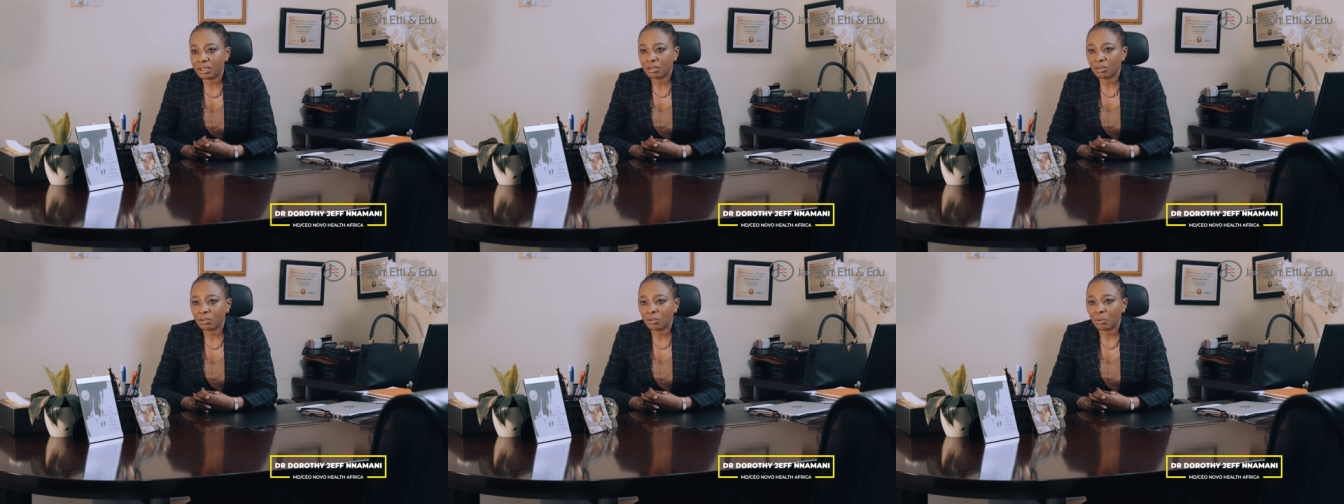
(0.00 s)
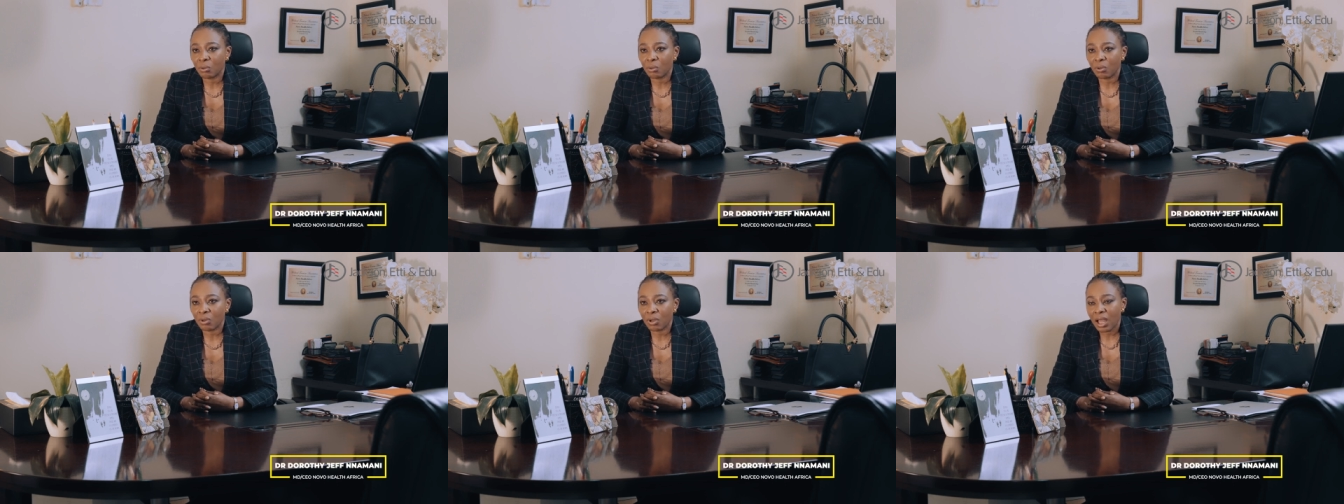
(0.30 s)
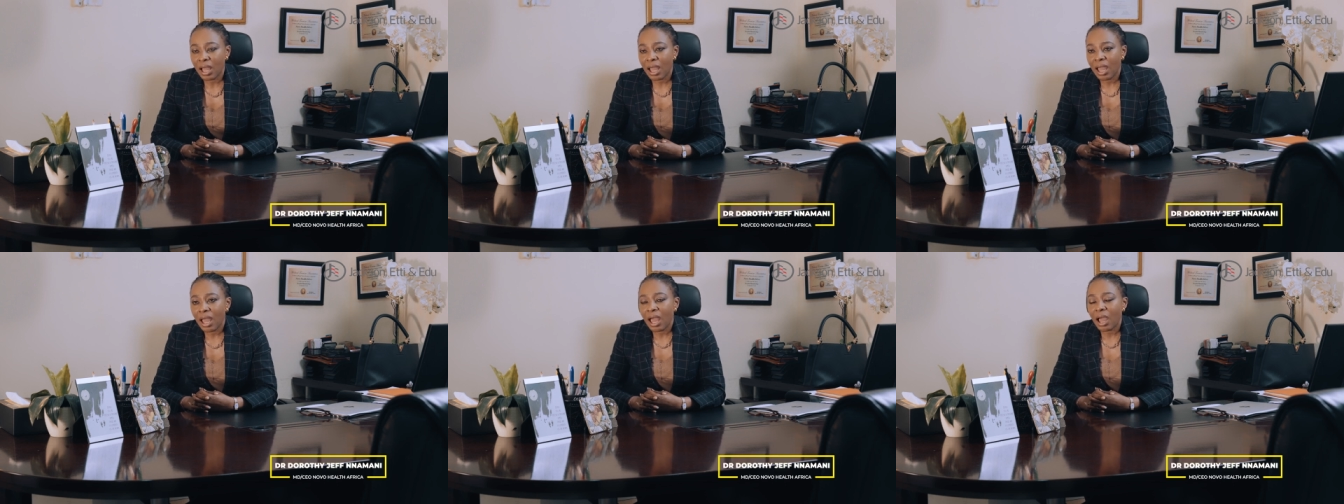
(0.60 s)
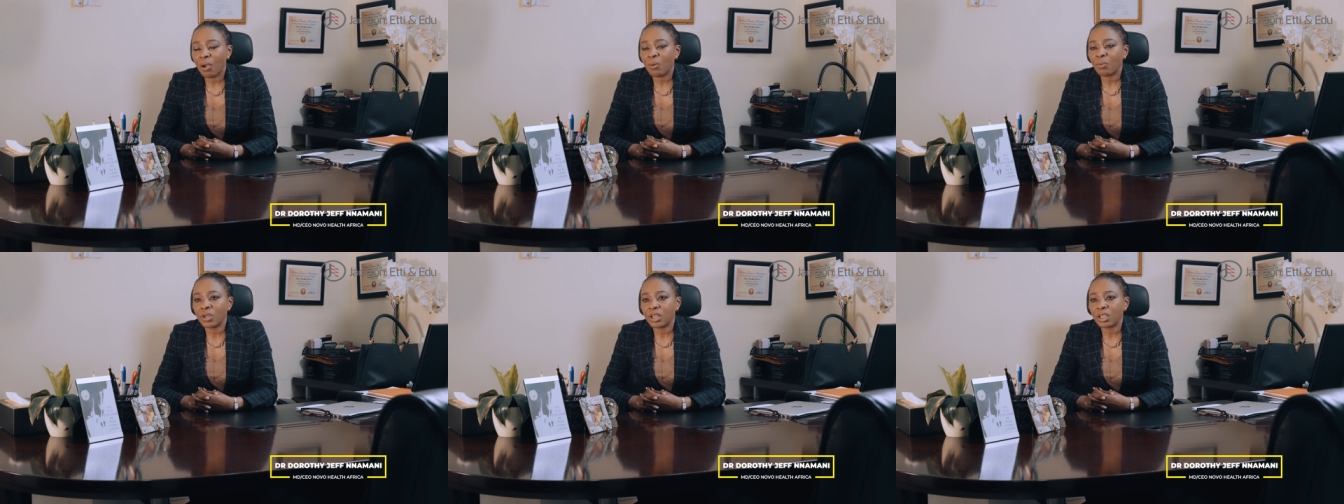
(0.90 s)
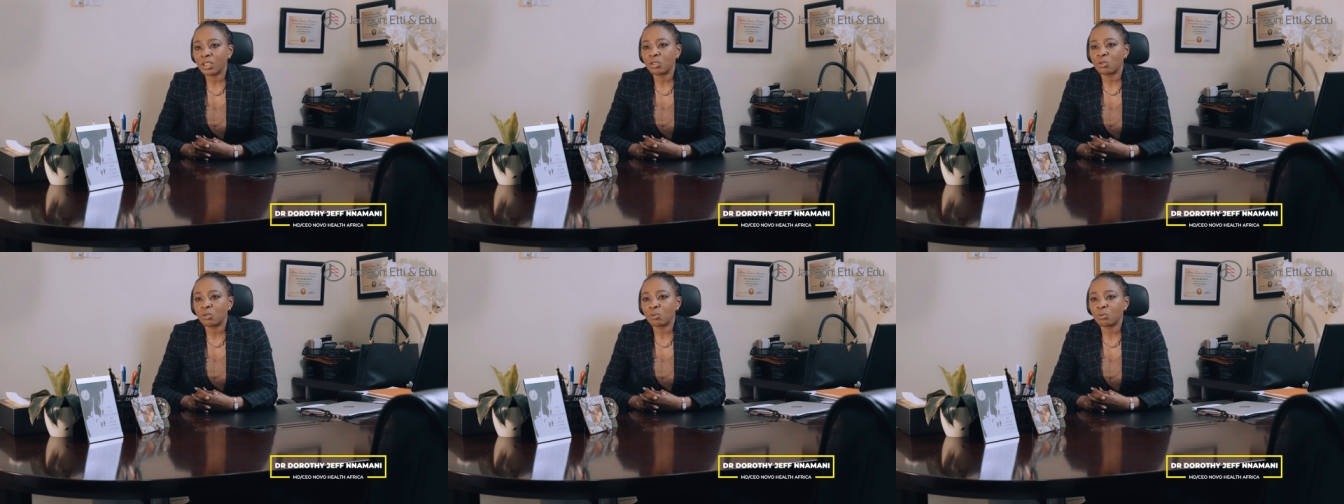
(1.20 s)
So I
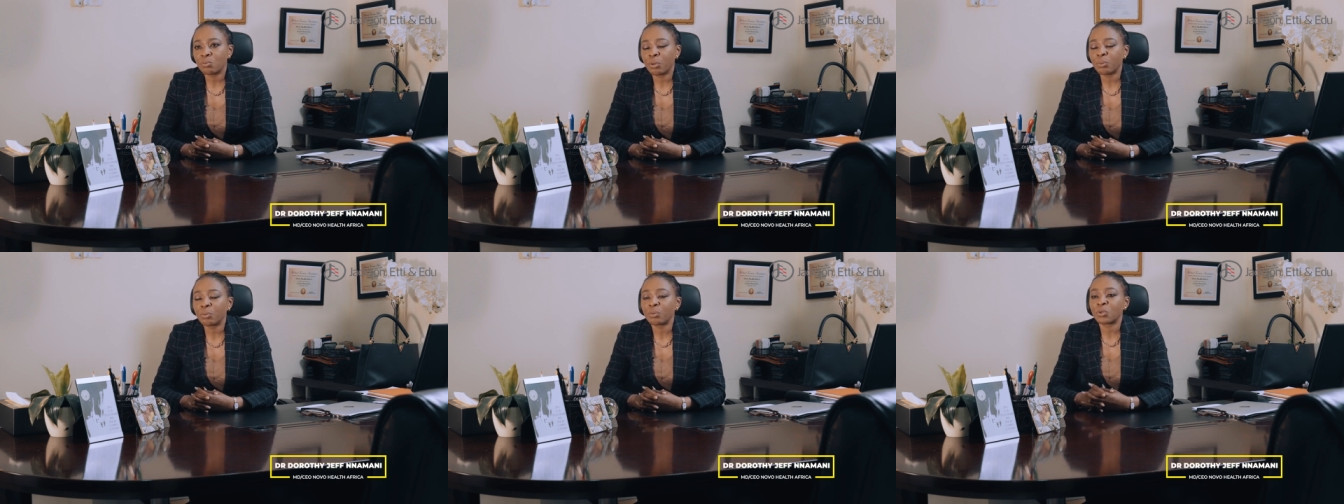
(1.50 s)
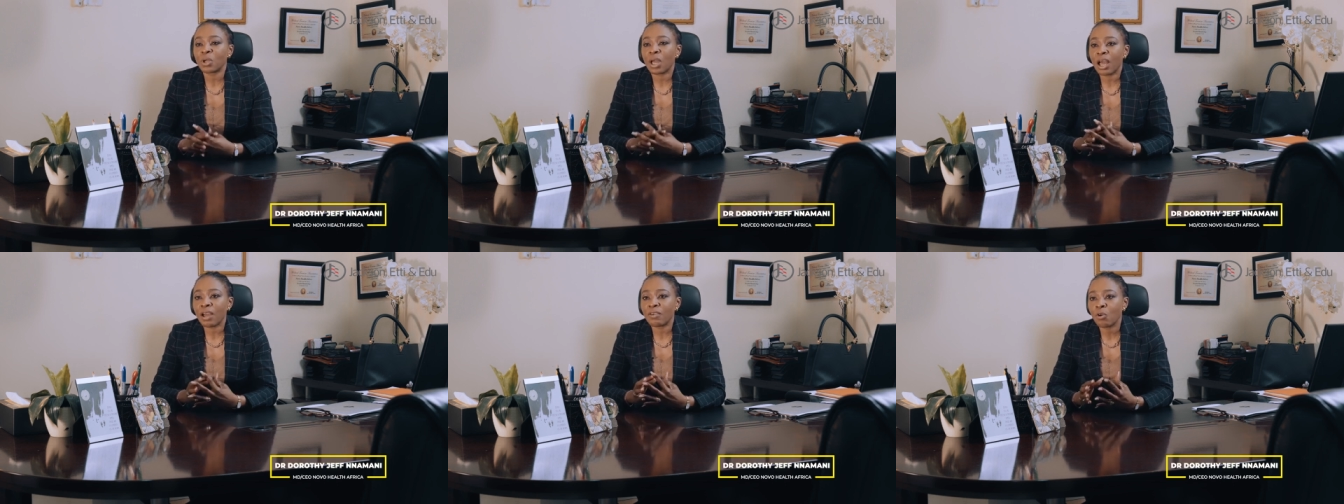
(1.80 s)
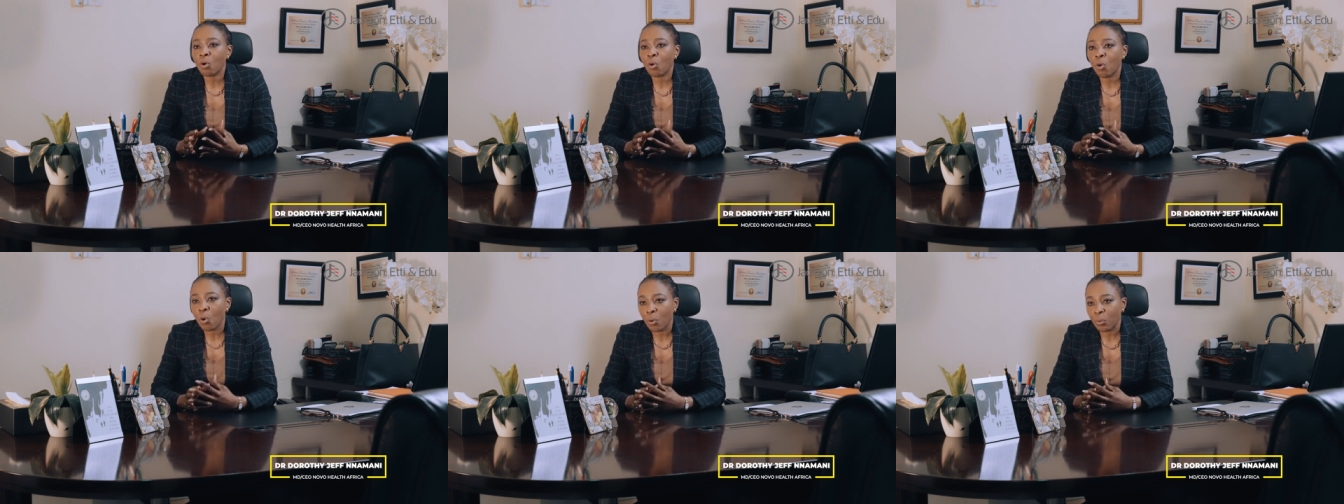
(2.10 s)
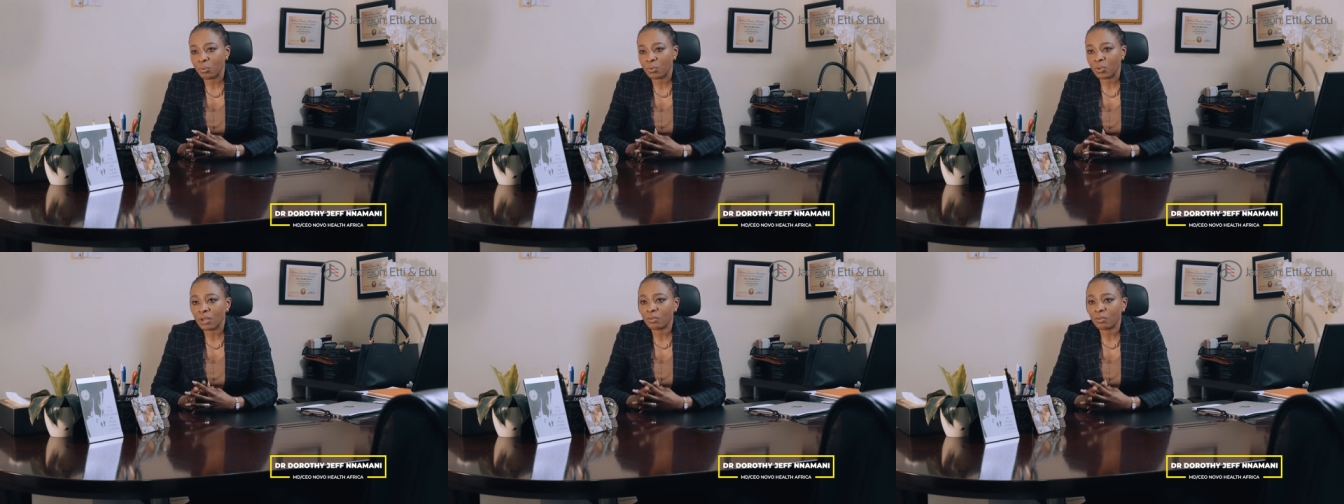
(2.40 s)
wanted people to have hope,